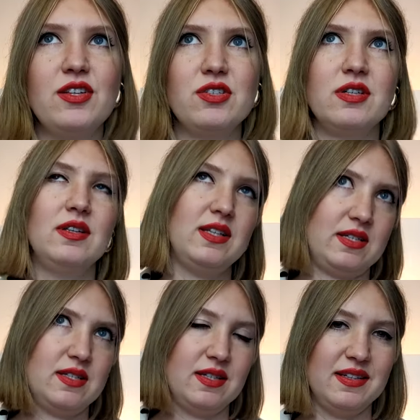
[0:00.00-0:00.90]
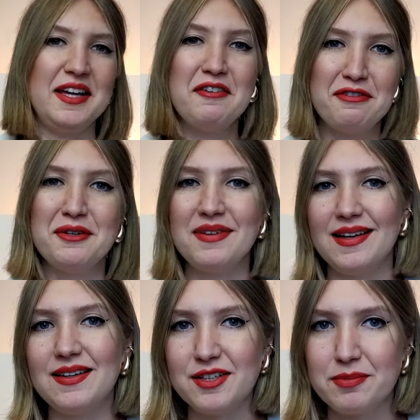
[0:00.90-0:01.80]
And listen, if you
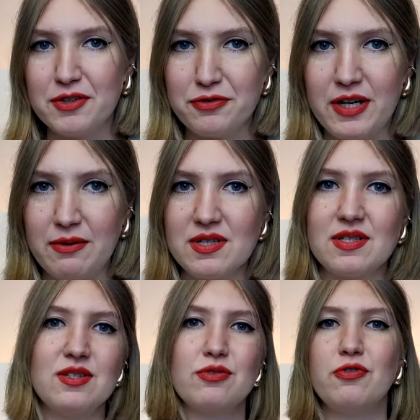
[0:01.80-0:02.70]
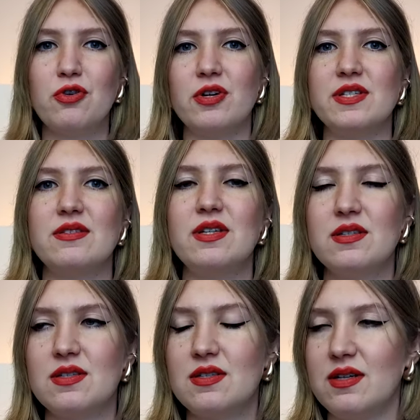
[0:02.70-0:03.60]
like Gourmand fragrances, of course,
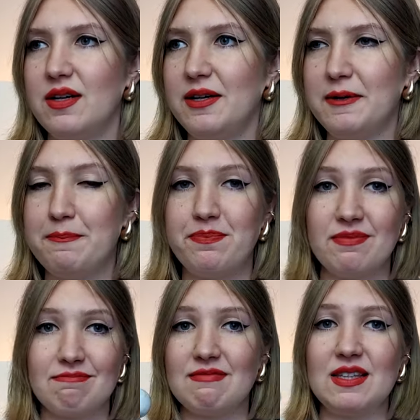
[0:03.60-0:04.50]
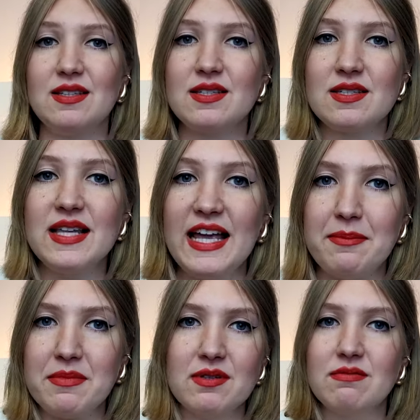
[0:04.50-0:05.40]
this
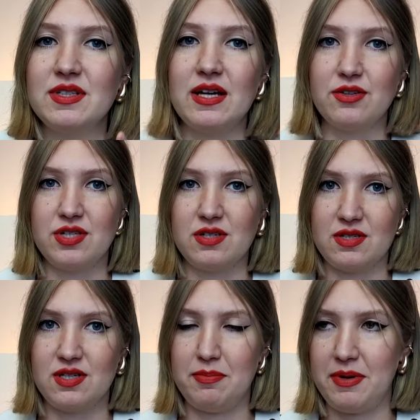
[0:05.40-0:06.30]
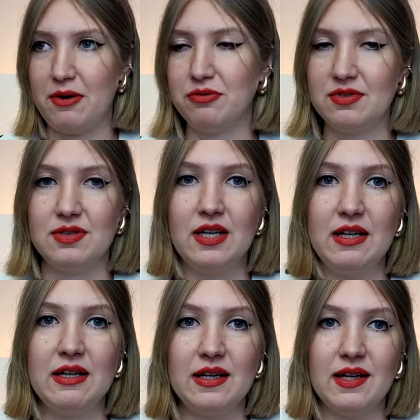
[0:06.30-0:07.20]
name tells us about
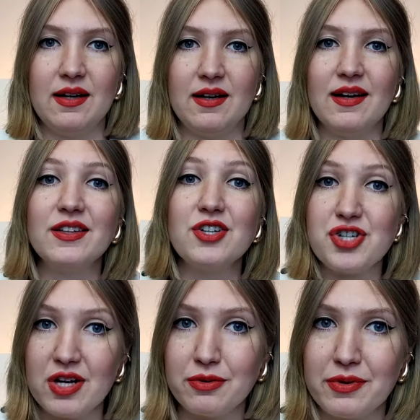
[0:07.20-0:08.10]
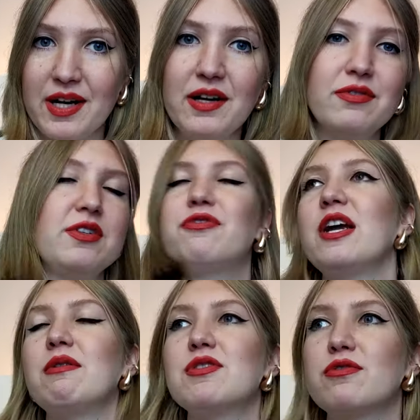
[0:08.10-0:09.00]
the genre of the
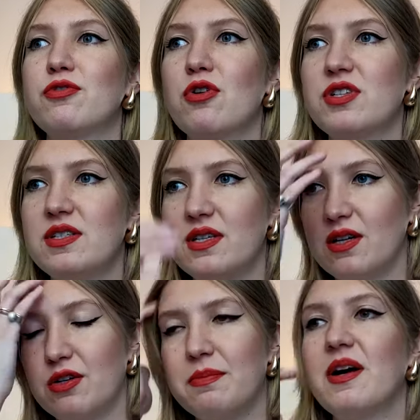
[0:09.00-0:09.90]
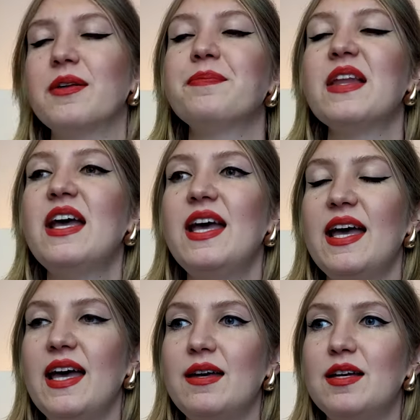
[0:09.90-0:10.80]
fragrance. Of course, it's a Gourmand.
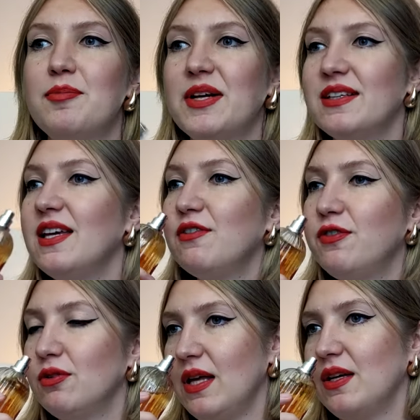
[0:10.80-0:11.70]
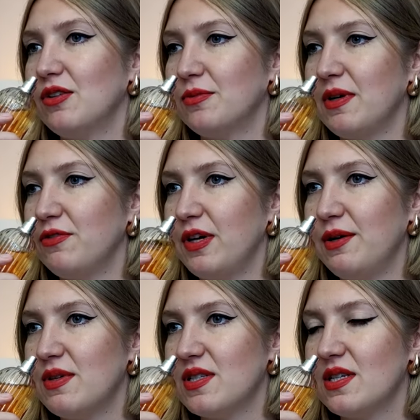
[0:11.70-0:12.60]
But if you like Gourmand
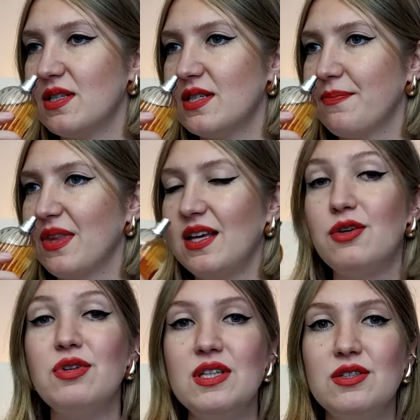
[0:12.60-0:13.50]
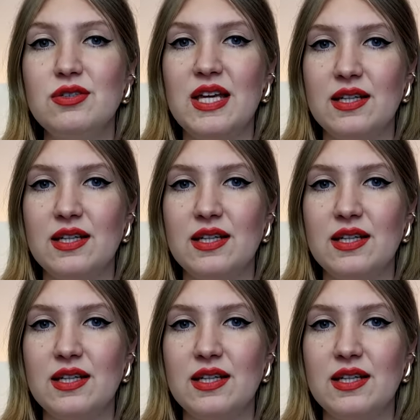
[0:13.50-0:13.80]
fragrances, you need to